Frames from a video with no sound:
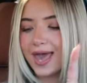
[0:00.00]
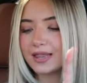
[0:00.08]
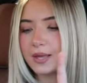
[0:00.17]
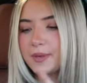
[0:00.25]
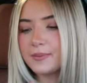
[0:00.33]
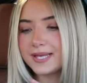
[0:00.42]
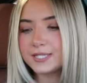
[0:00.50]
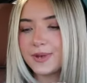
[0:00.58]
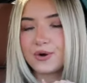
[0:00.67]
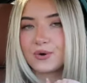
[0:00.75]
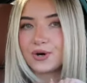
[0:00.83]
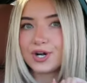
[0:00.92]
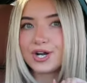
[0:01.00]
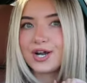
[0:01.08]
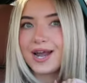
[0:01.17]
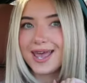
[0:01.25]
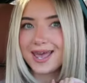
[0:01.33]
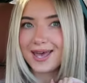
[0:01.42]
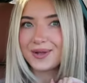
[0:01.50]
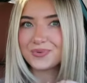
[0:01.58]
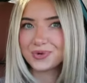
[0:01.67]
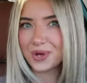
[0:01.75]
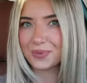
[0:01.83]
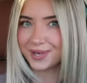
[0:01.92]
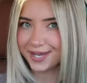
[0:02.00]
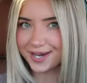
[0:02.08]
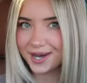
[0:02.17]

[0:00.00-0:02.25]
Okay, let me place my order and we'll go